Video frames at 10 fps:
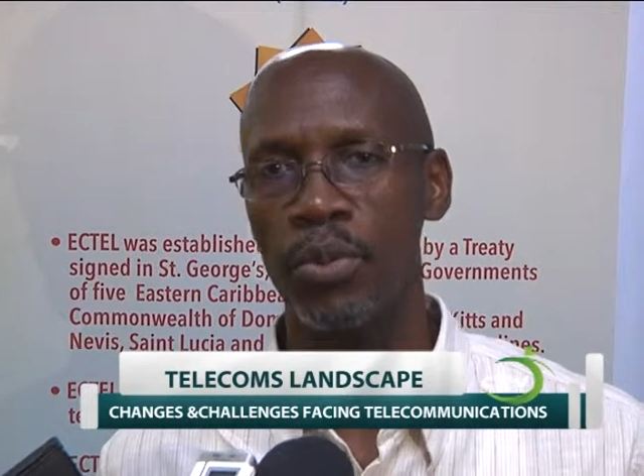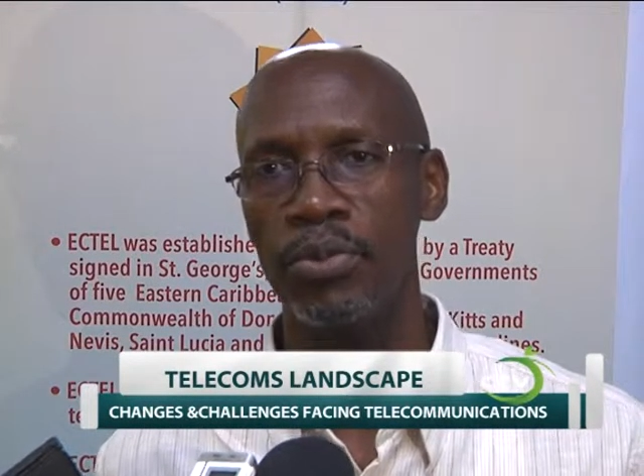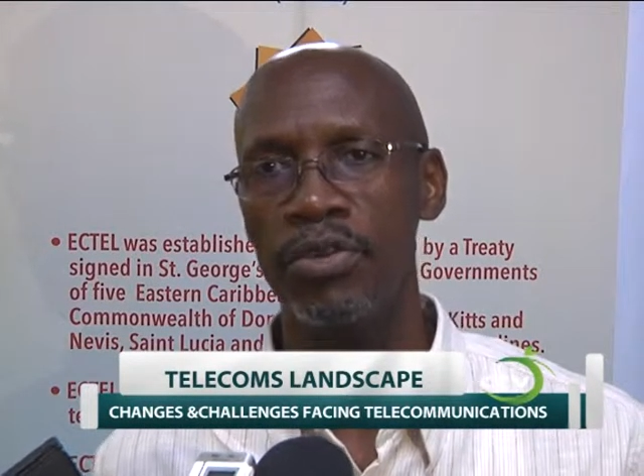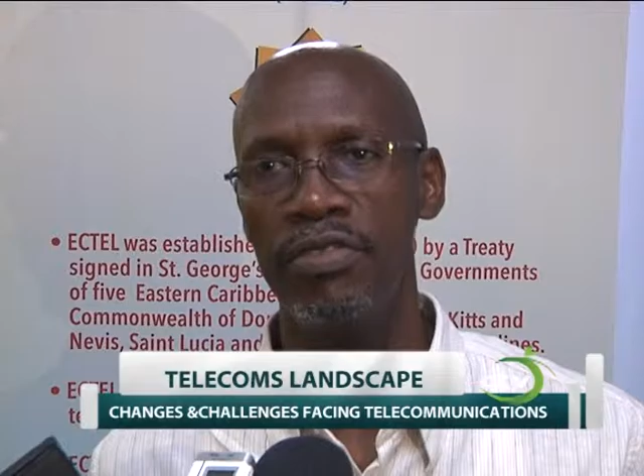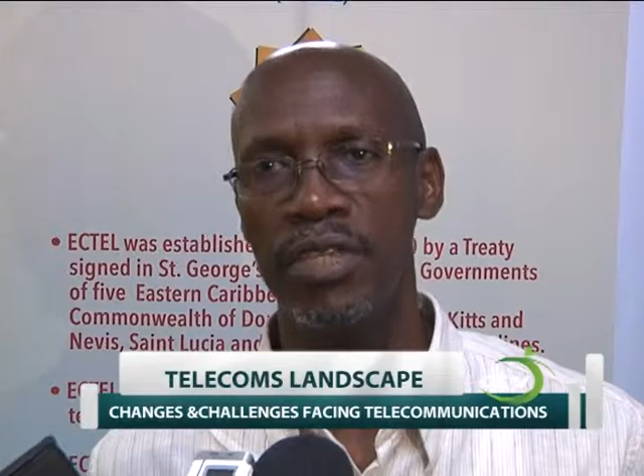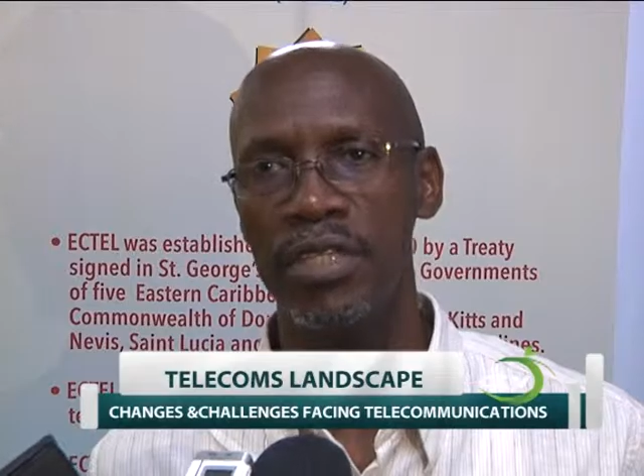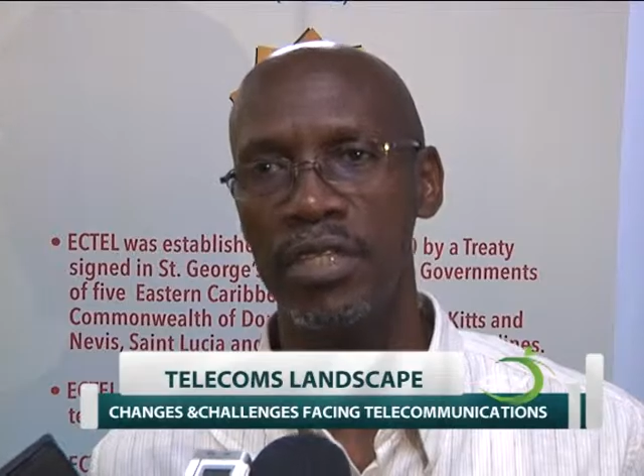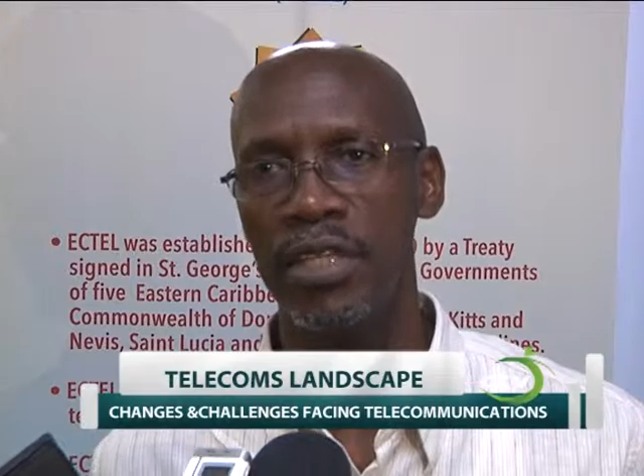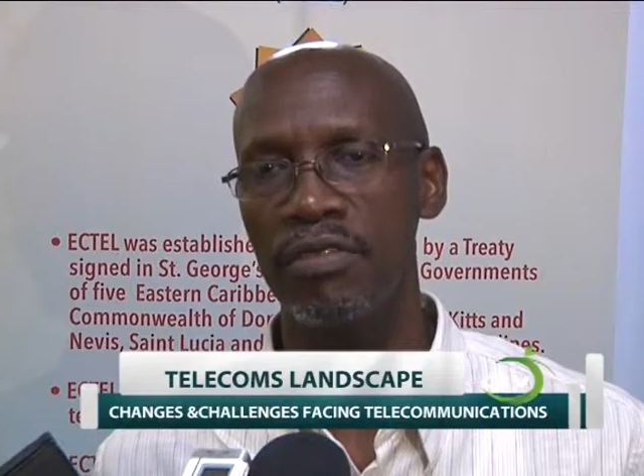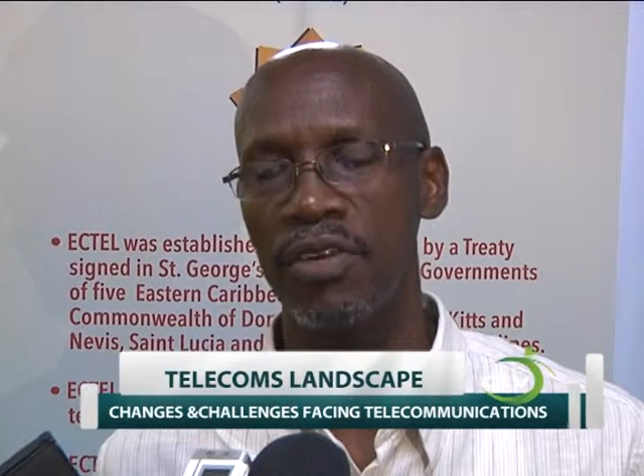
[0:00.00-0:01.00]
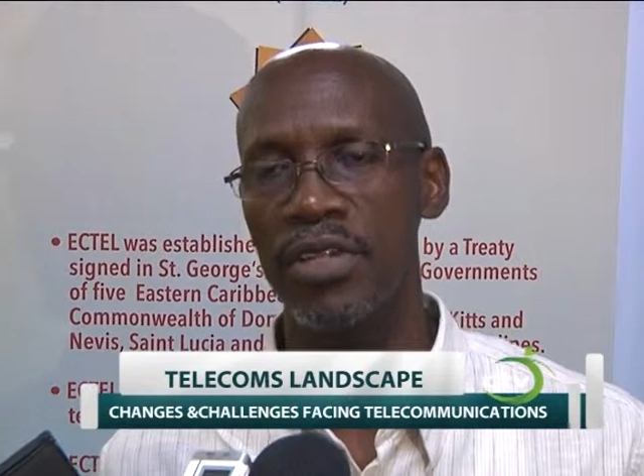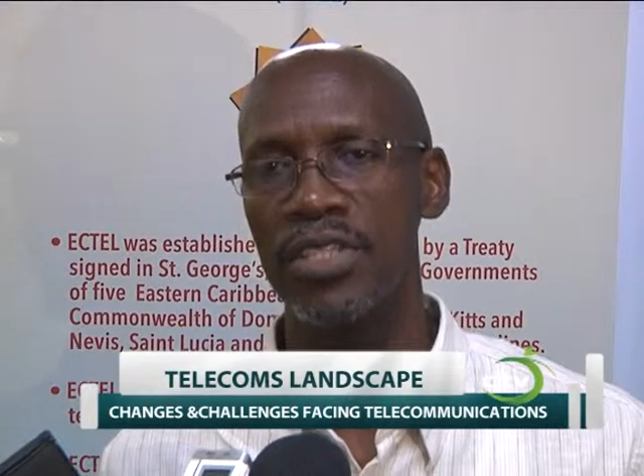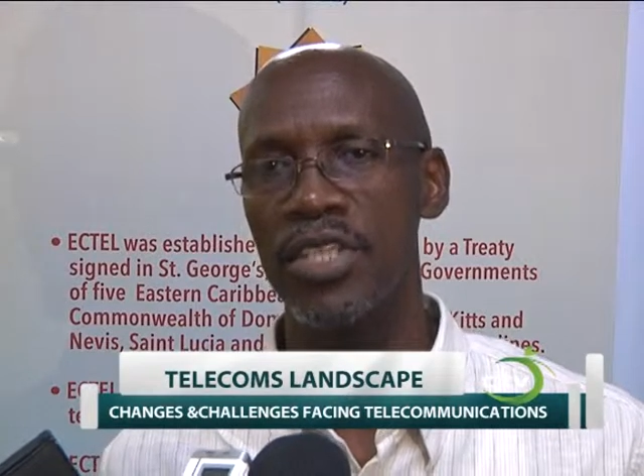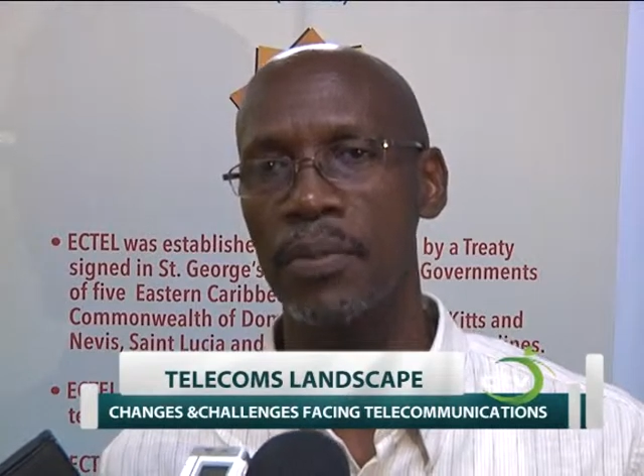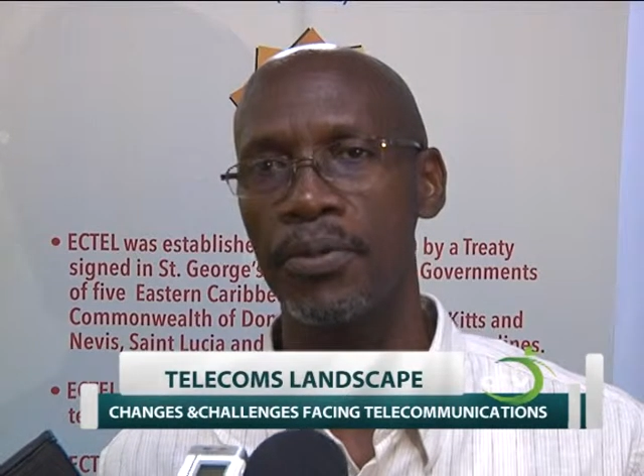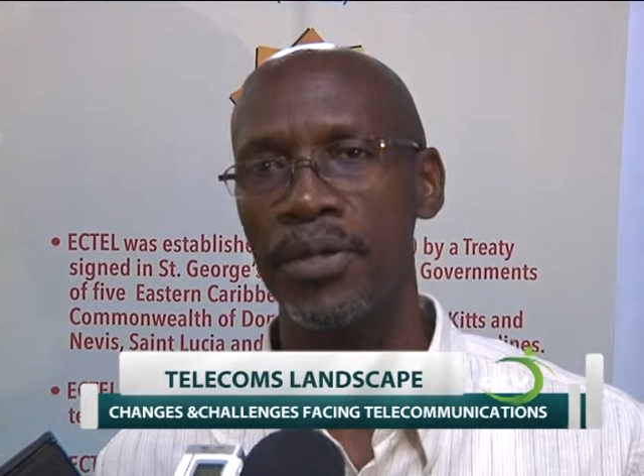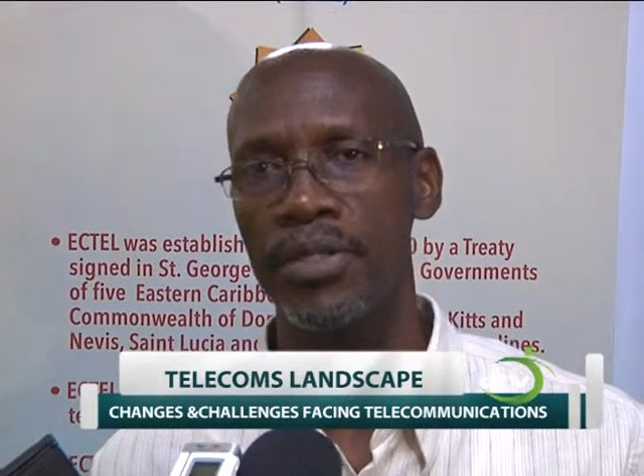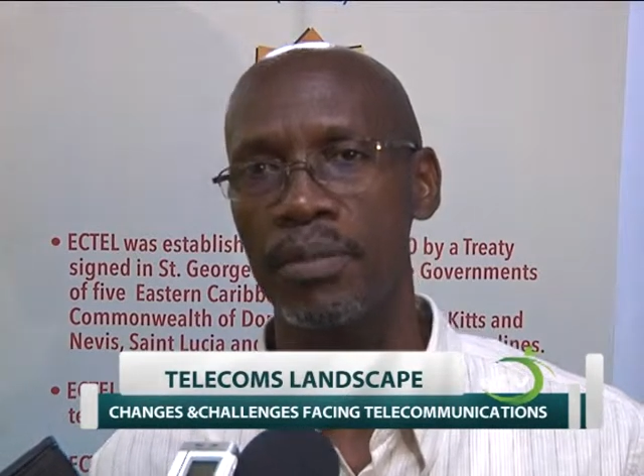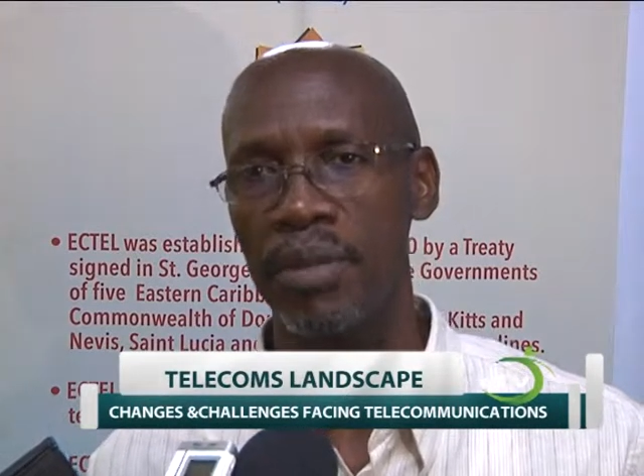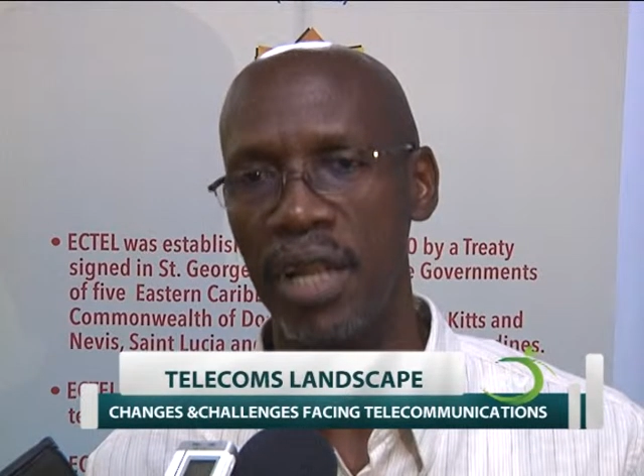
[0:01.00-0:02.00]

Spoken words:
were previously delivered on separate